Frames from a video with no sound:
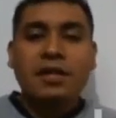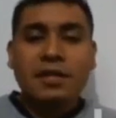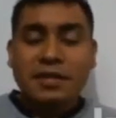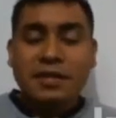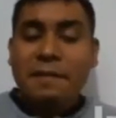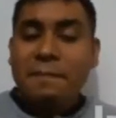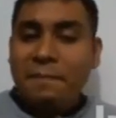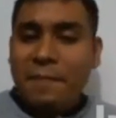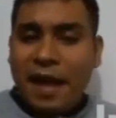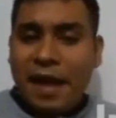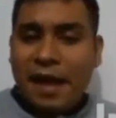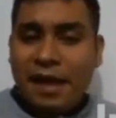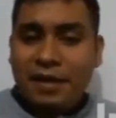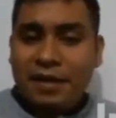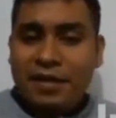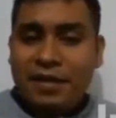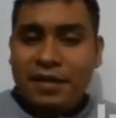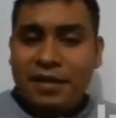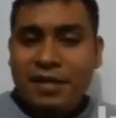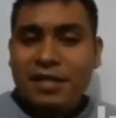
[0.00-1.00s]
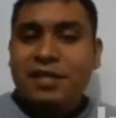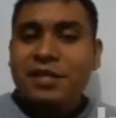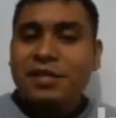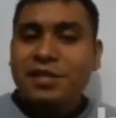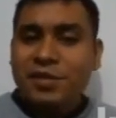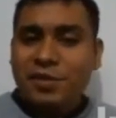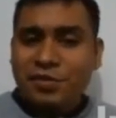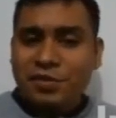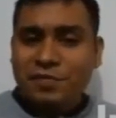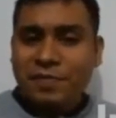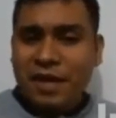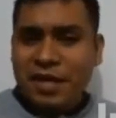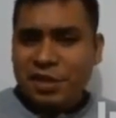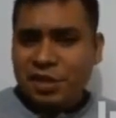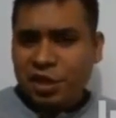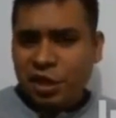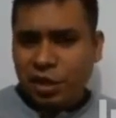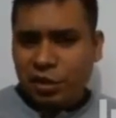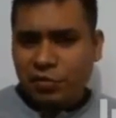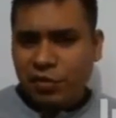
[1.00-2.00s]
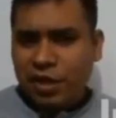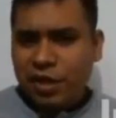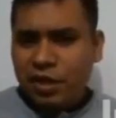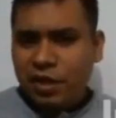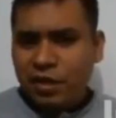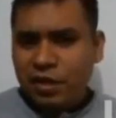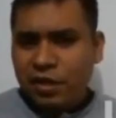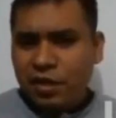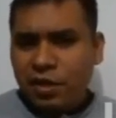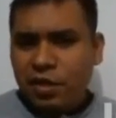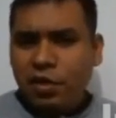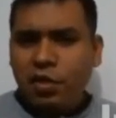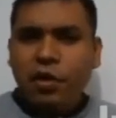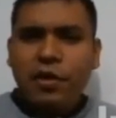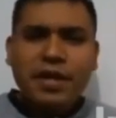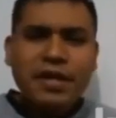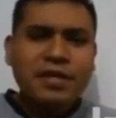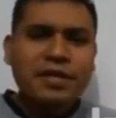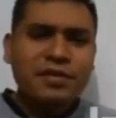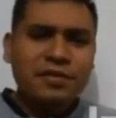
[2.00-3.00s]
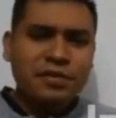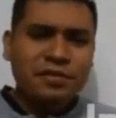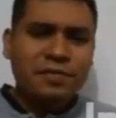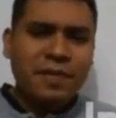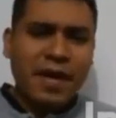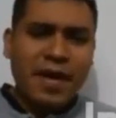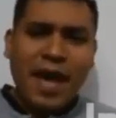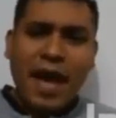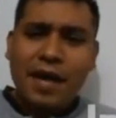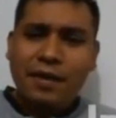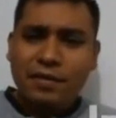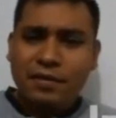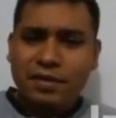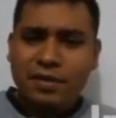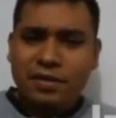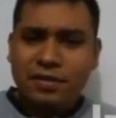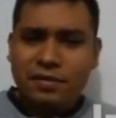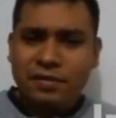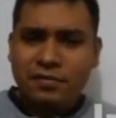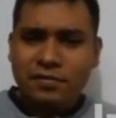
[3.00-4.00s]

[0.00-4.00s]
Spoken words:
The pan is used by children or is used by adults?